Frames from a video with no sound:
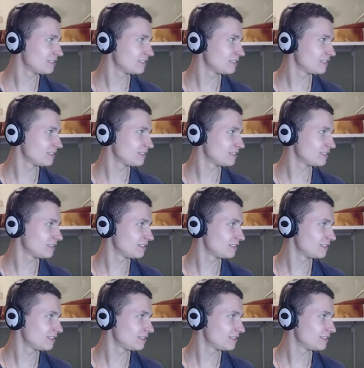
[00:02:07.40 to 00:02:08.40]

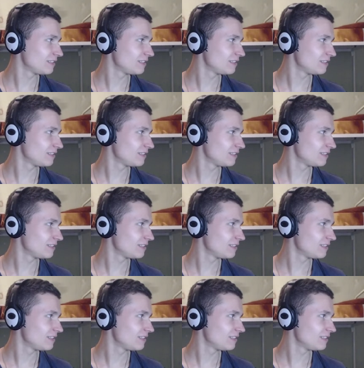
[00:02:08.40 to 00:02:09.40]

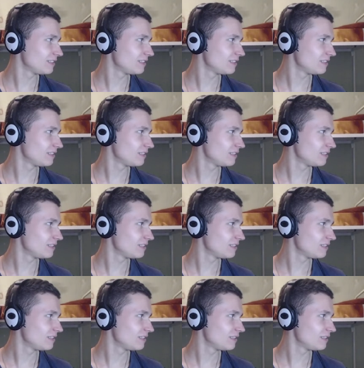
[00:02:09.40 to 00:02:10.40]

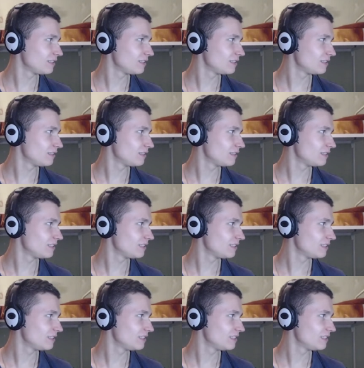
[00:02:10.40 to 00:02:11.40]

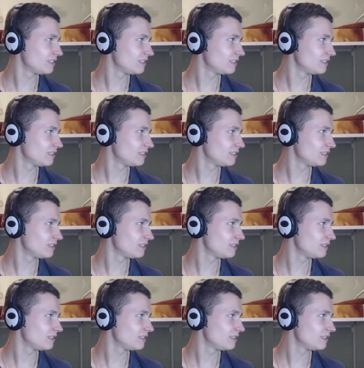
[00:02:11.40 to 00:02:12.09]
(silence)